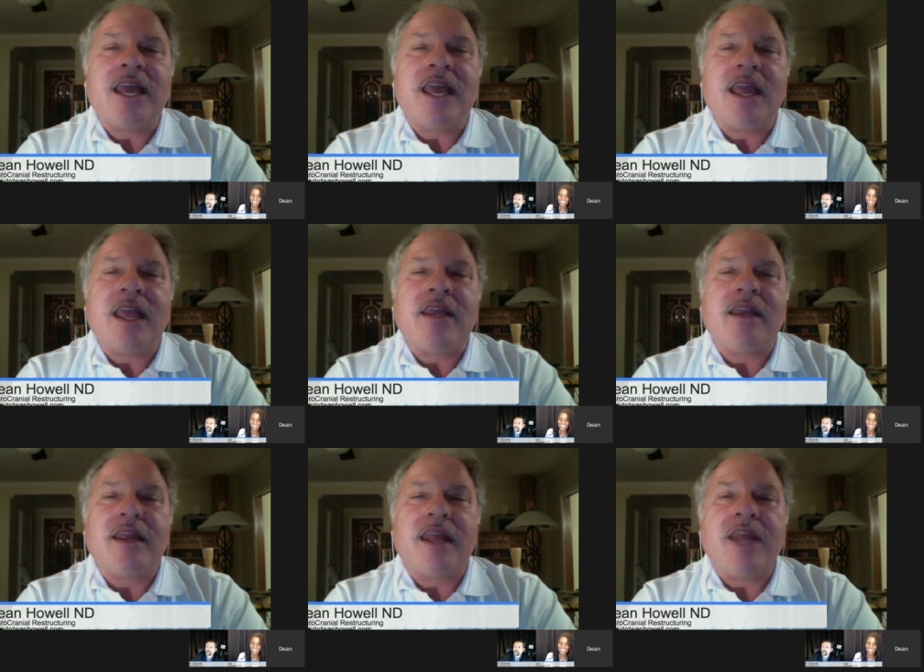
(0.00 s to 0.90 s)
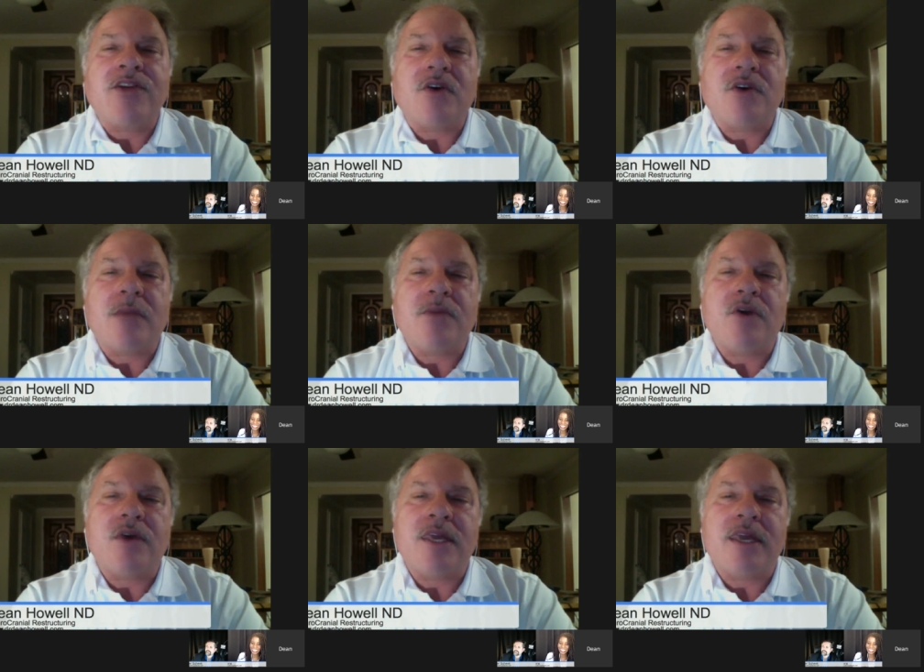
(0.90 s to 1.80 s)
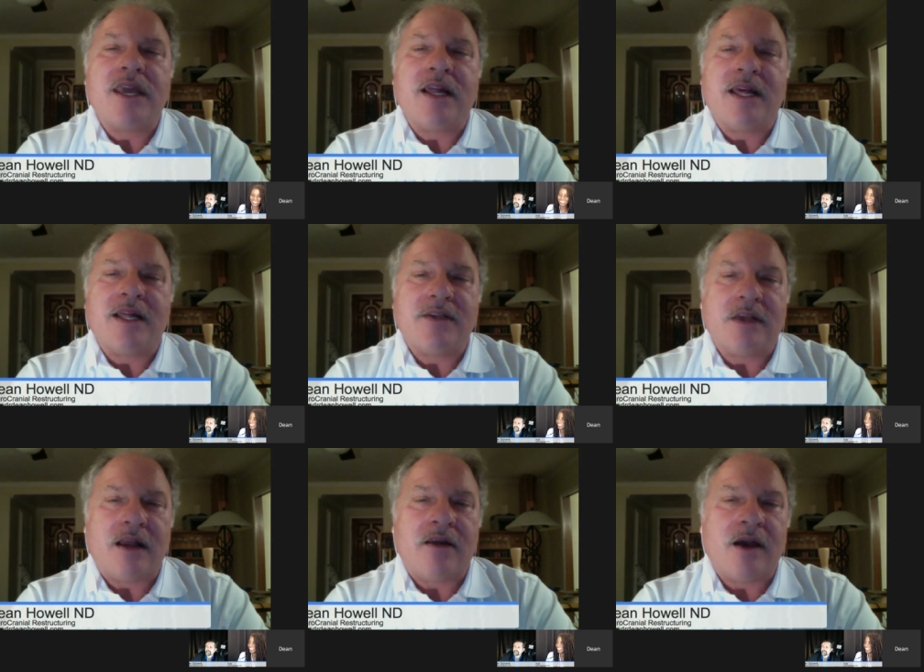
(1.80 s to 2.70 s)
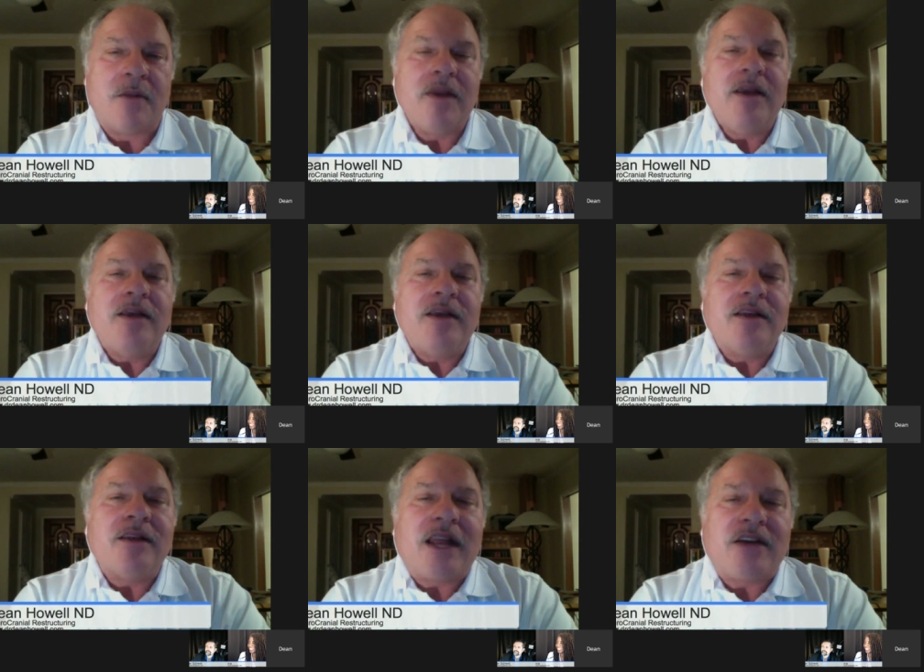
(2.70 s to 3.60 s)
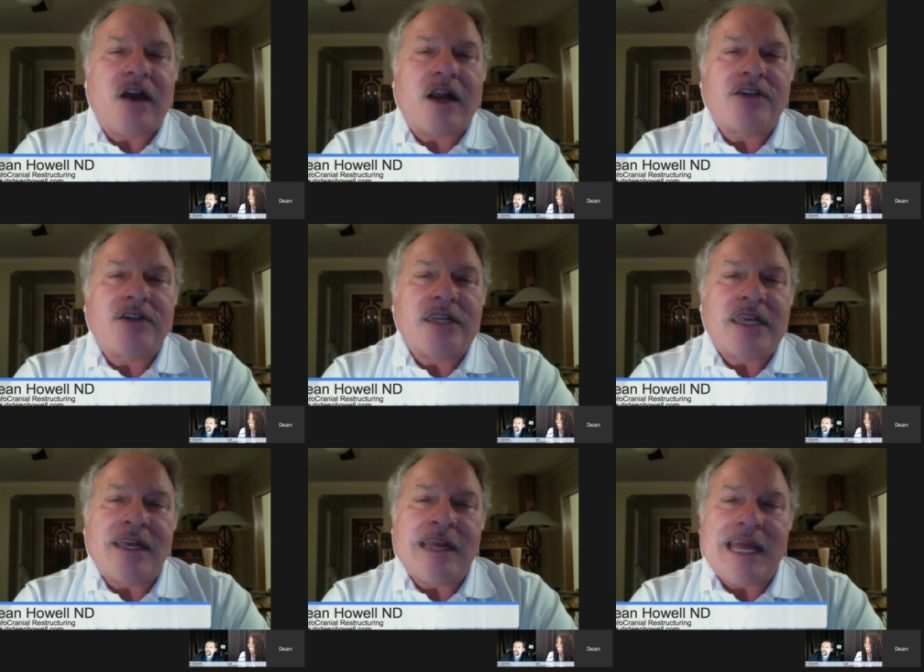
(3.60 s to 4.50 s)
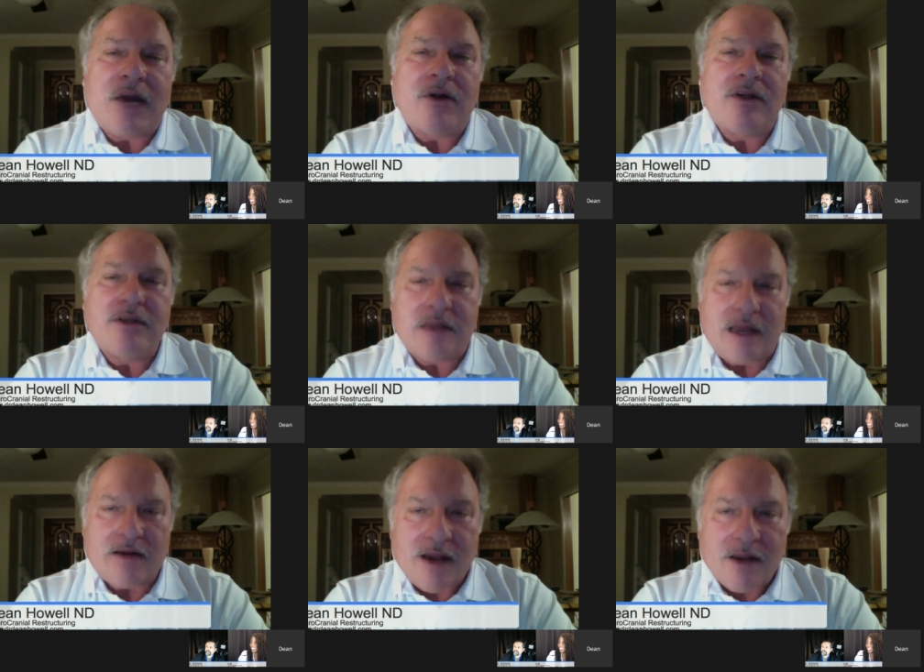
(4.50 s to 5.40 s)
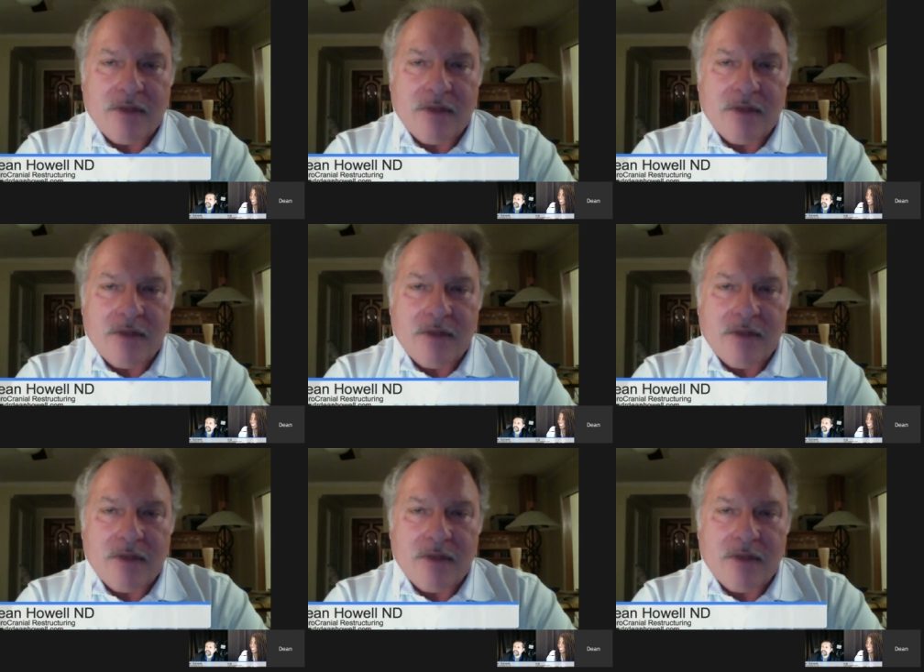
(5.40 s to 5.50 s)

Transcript: N H O W E L L dot com, like D R Dean Howell dot com.